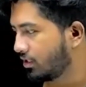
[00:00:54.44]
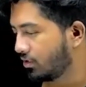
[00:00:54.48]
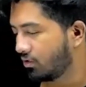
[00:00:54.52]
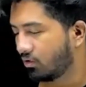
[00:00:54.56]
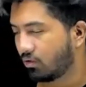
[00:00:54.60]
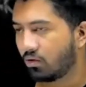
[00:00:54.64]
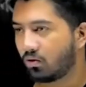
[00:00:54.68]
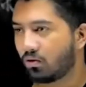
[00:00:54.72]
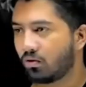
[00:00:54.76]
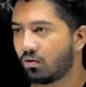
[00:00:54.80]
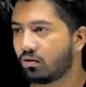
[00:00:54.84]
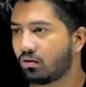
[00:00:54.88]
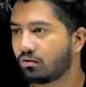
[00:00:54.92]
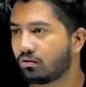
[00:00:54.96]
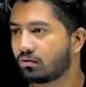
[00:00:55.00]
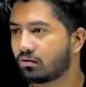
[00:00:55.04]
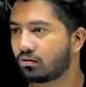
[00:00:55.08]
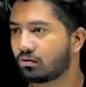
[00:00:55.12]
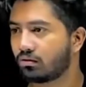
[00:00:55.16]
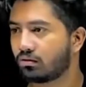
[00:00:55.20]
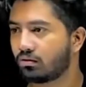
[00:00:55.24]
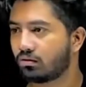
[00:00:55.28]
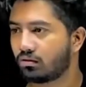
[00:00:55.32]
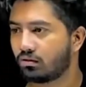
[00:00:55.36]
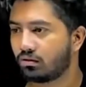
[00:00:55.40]
or
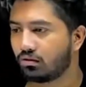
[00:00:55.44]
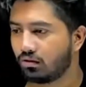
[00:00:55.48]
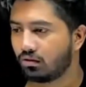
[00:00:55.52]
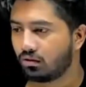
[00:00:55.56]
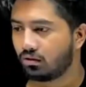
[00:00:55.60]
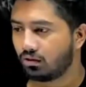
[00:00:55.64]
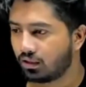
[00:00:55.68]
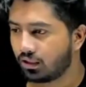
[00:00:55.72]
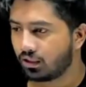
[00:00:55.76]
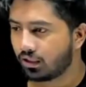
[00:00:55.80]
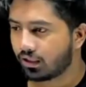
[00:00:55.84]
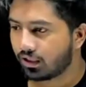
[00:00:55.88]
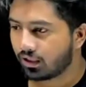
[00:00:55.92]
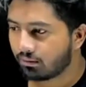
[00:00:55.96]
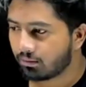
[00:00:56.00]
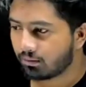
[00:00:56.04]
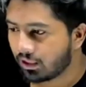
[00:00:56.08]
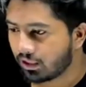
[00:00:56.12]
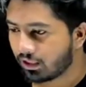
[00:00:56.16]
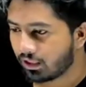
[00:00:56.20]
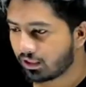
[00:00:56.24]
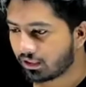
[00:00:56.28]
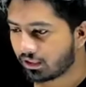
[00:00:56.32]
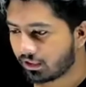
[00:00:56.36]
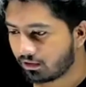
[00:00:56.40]
the
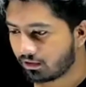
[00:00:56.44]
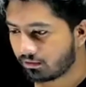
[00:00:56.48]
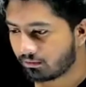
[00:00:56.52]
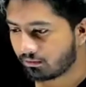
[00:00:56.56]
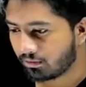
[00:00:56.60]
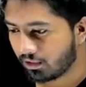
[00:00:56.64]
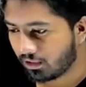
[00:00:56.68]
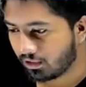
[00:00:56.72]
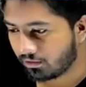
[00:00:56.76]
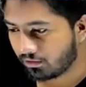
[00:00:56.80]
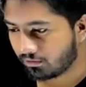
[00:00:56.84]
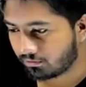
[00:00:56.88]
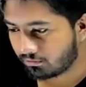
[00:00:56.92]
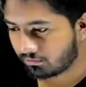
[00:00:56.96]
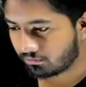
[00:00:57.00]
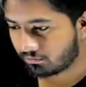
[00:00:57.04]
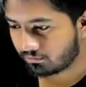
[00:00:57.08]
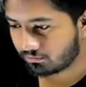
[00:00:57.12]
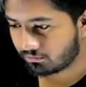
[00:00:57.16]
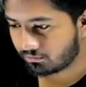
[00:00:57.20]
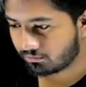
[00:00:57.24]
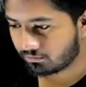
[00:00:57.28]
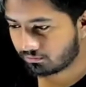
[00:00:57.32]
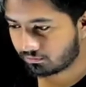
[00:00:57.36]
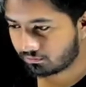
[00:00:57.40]
remainder can be
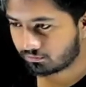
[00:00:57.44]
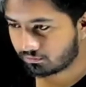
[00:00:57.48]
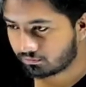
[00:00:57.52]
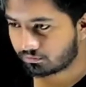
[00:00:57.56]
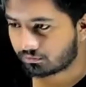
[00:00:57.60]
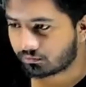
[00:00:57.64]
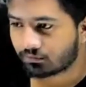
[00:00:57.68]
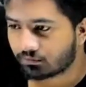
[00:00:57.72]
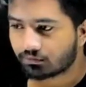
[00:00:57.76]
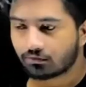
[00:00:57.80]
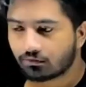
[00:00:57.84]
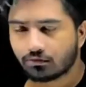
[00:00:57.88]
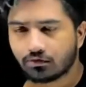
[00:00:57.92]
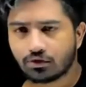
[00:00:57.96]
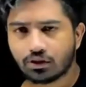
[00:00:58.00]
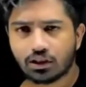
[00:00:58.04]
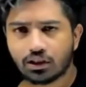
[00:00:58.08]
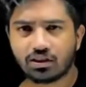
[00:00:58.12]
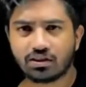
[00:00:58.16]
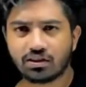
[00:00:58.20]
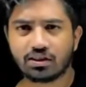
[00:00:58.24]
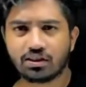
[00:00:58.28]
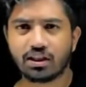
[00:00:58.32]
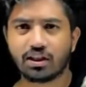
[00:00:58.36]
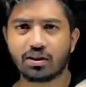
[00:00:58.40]

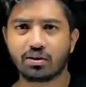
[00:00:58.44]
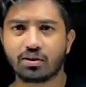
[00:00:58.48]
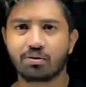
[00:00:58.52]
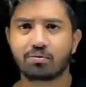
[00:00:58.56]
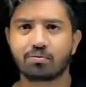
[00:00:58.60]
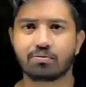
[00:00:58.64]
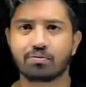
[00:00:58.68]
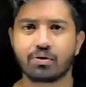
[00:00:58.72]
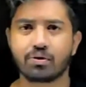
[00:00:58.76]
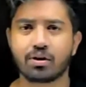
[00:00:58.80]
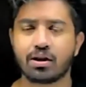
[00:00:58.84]
0.